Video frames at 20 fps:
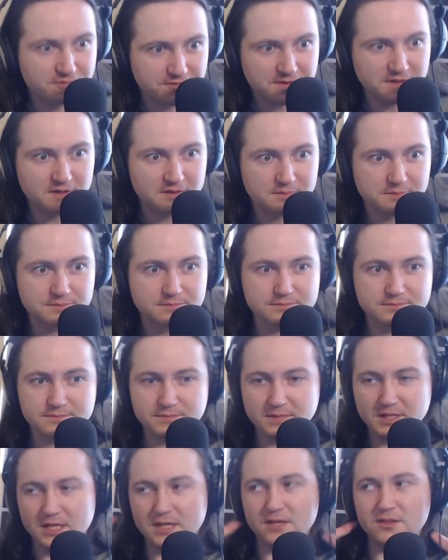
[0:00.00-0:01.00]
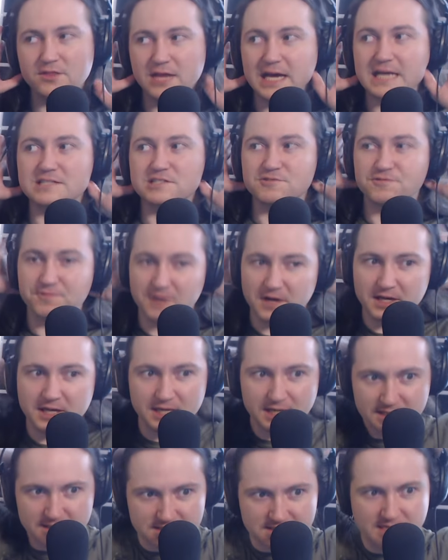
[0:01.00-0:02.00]
film? That's
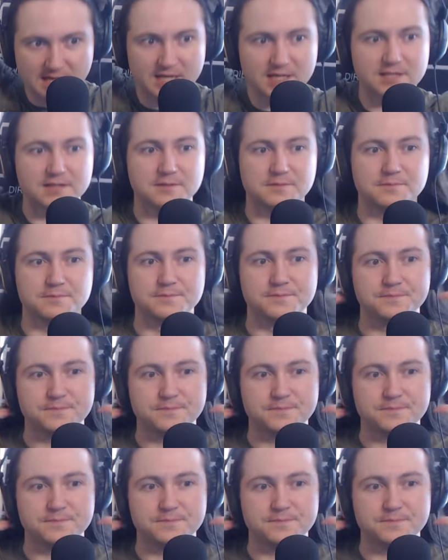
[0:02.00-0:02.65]
fucking insane.